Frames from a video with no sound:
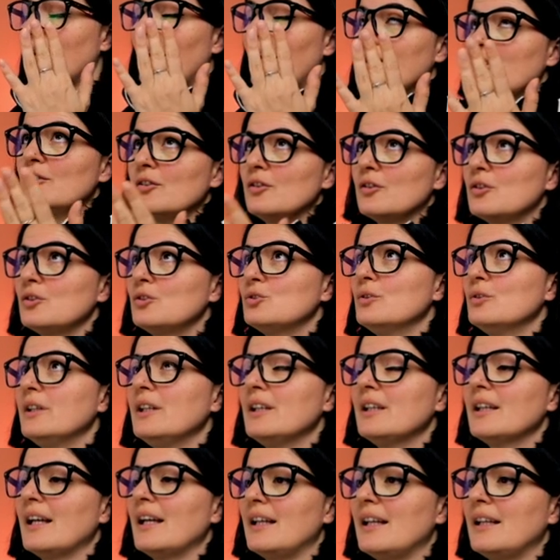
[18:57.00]
I don't know,
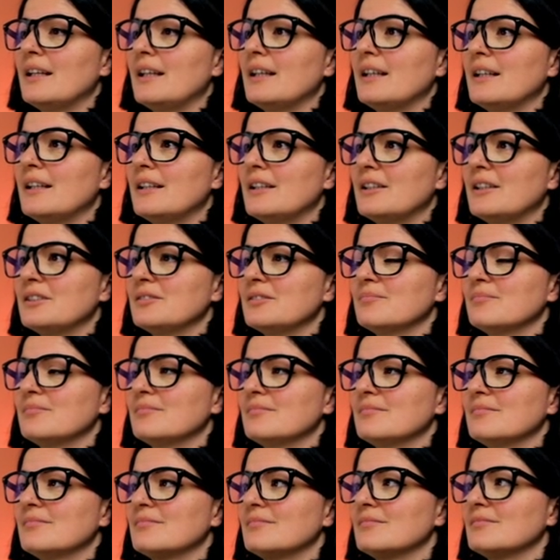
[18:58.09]
doing a, a
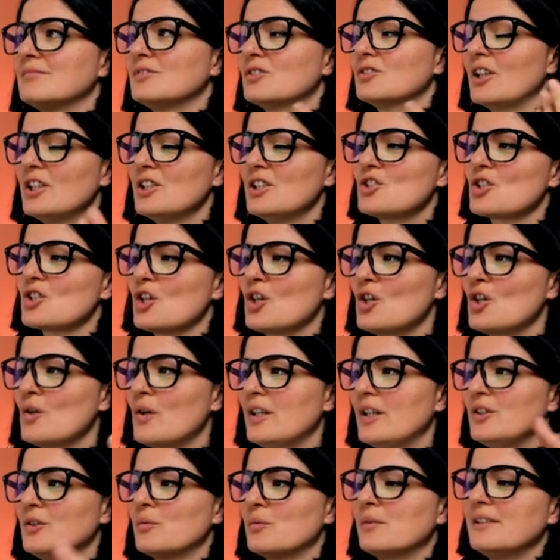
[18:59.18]
trade show
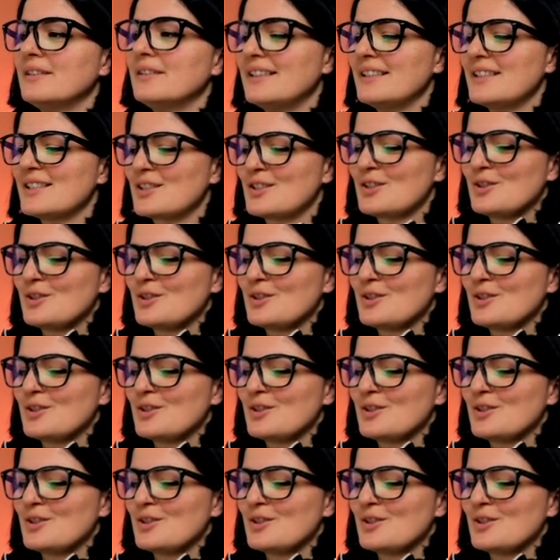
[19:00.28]
and you want this